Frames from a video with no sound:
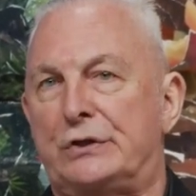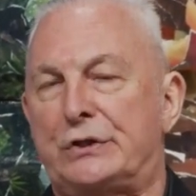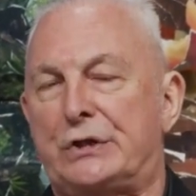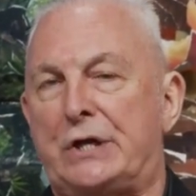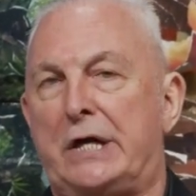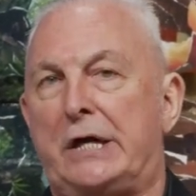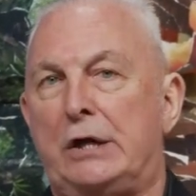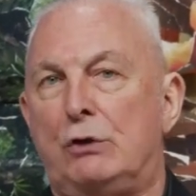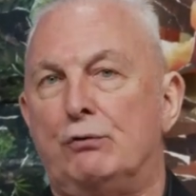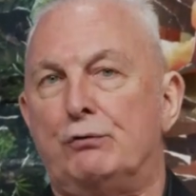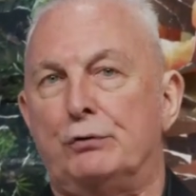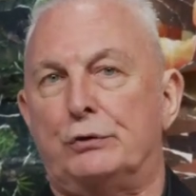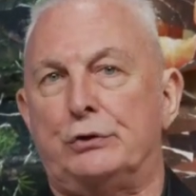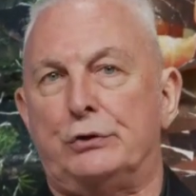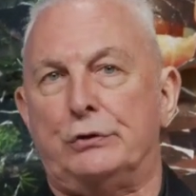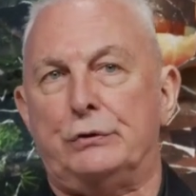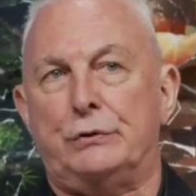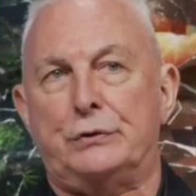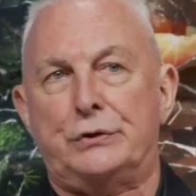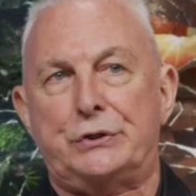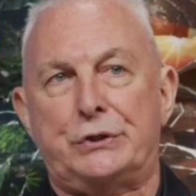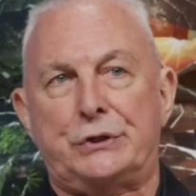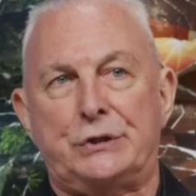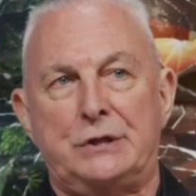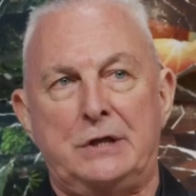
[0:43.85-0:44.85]
I
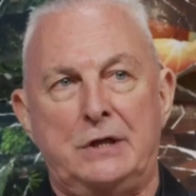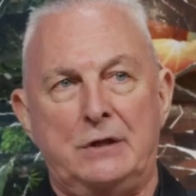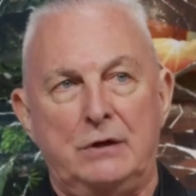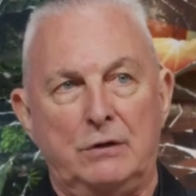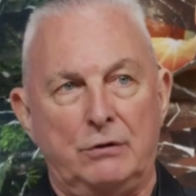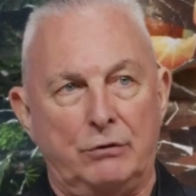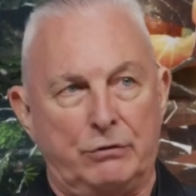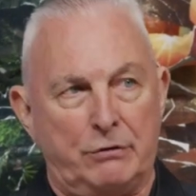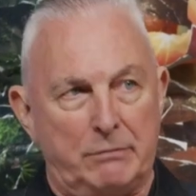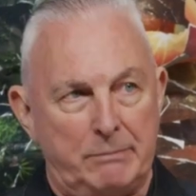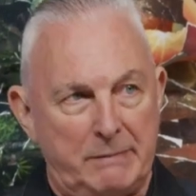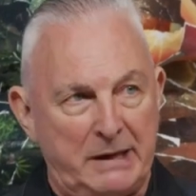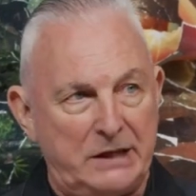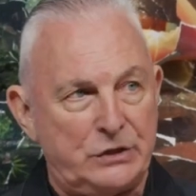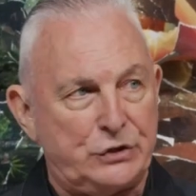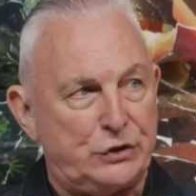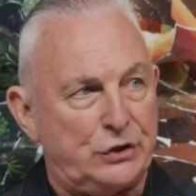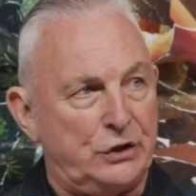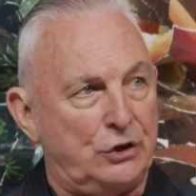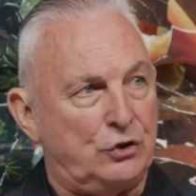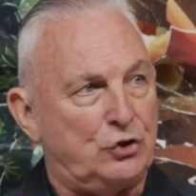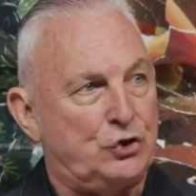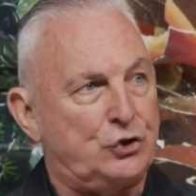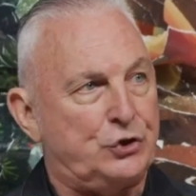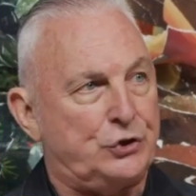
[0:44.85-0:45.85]
introduce the
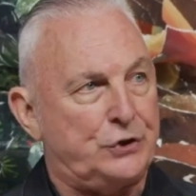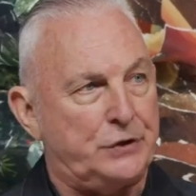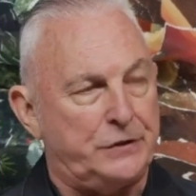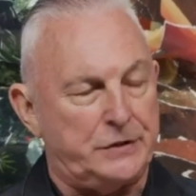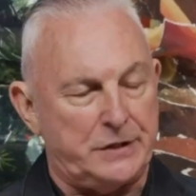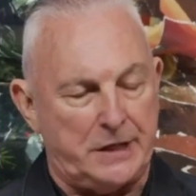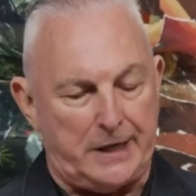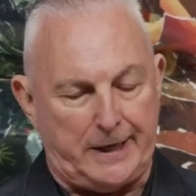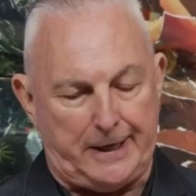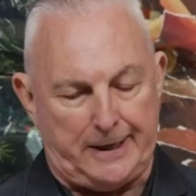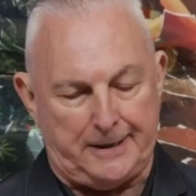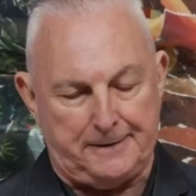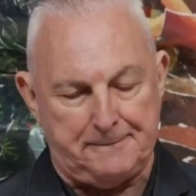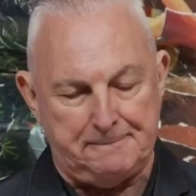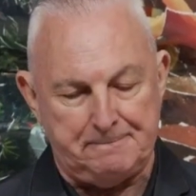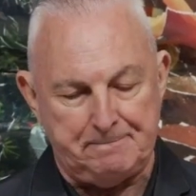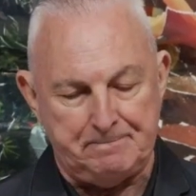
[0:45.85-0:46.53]
message today.